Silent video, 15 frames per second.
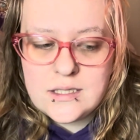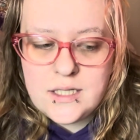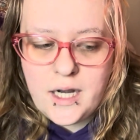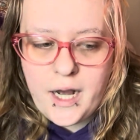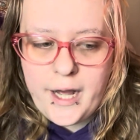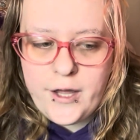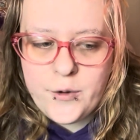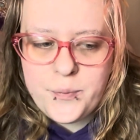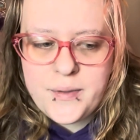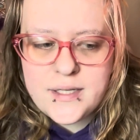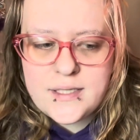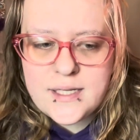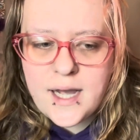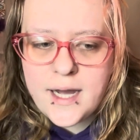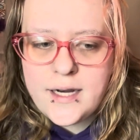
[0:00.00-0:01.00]
I hope this
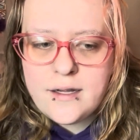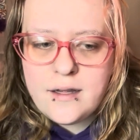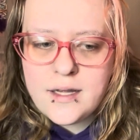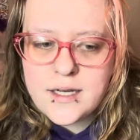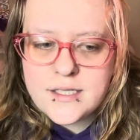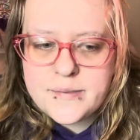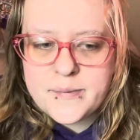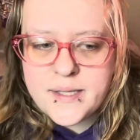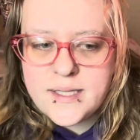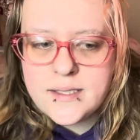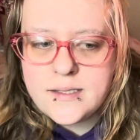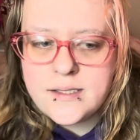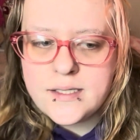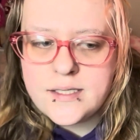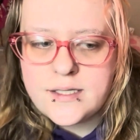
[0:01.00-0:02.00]
kind of explains
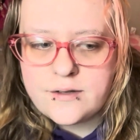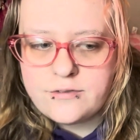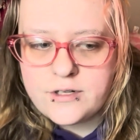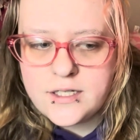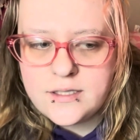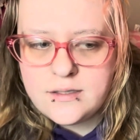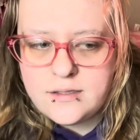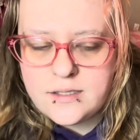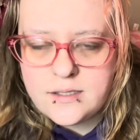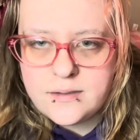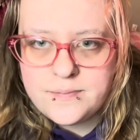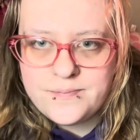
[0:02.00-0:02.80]
the difference